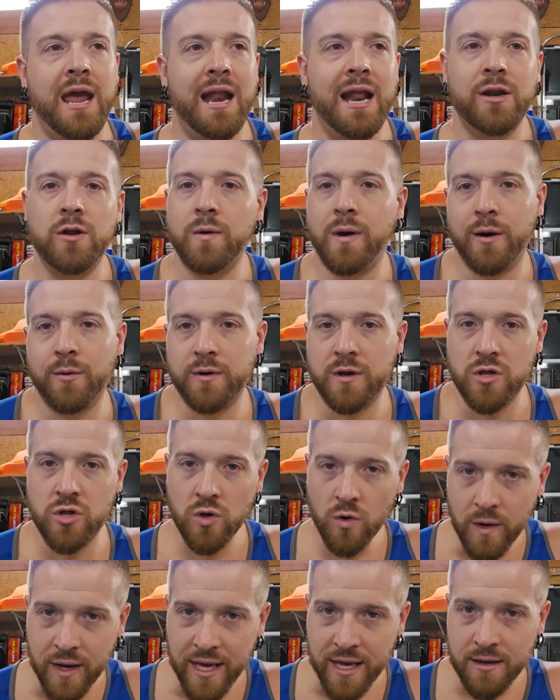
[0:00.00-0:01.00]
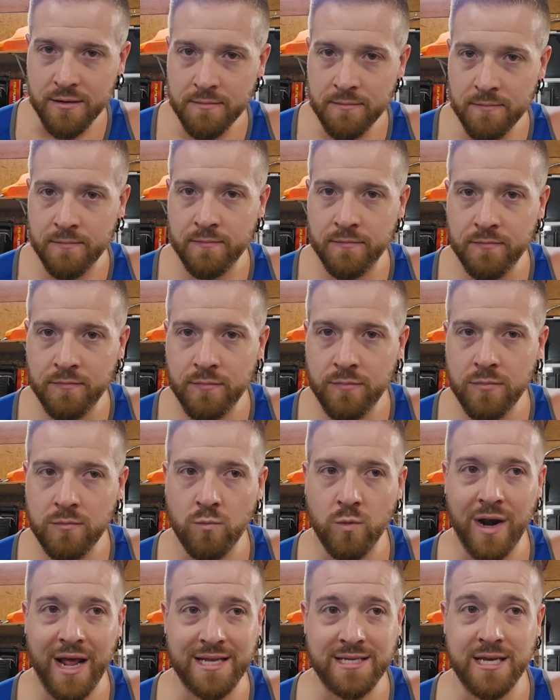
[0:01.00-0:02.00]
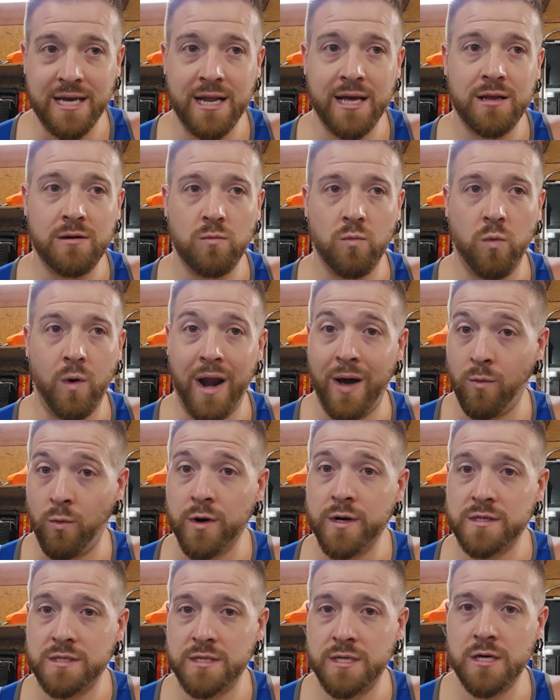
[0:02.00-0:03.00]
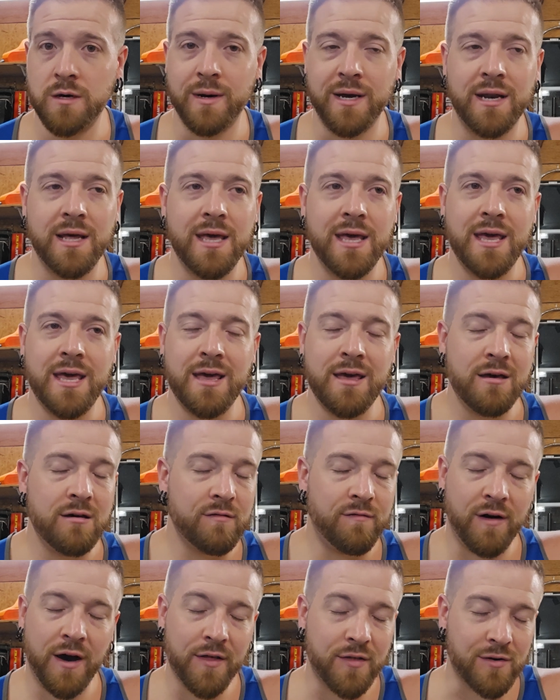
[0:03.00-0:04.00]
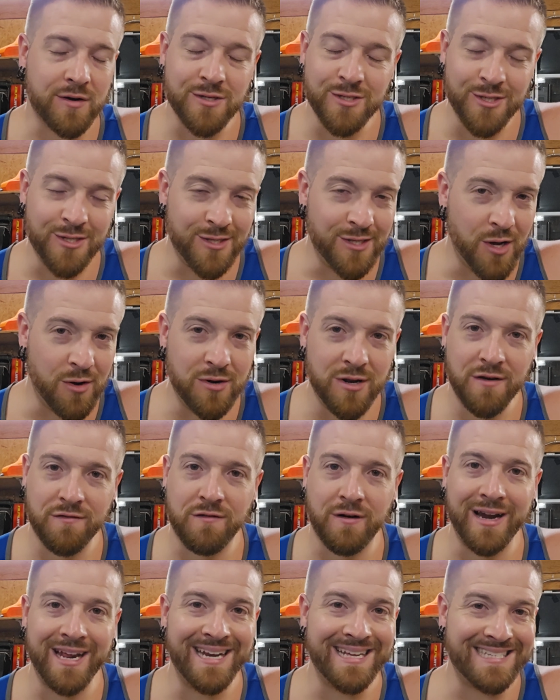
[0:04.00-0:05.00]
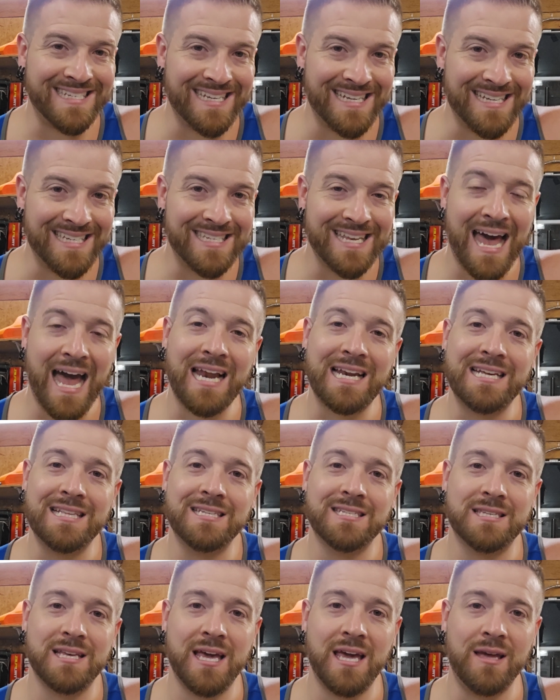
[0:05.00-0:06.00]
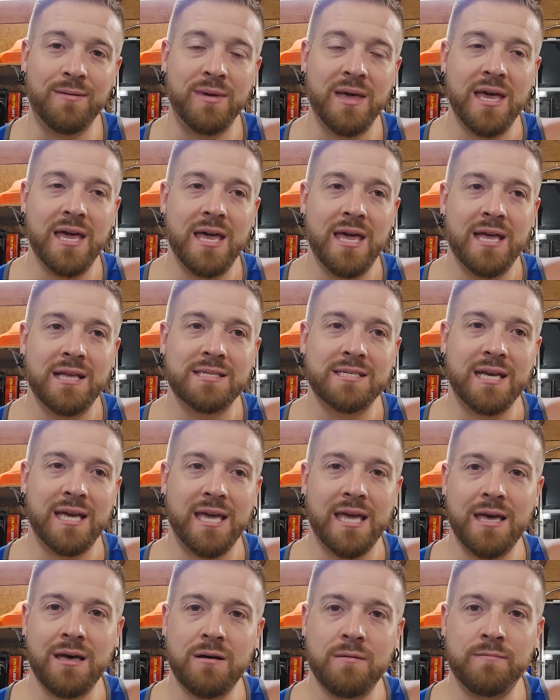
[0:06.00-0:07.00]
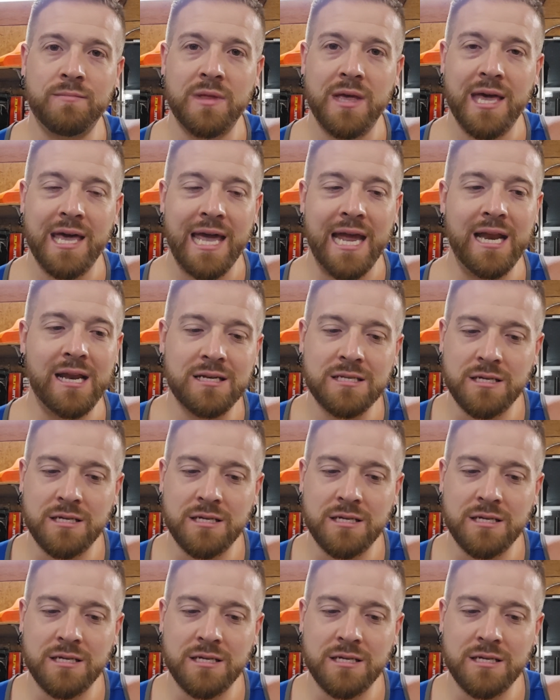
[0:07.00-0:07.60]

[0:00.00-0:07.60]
And I knew I would enjoy it when I did it, when I wanted to do it. Father is no different. It is exactly the same. To him, he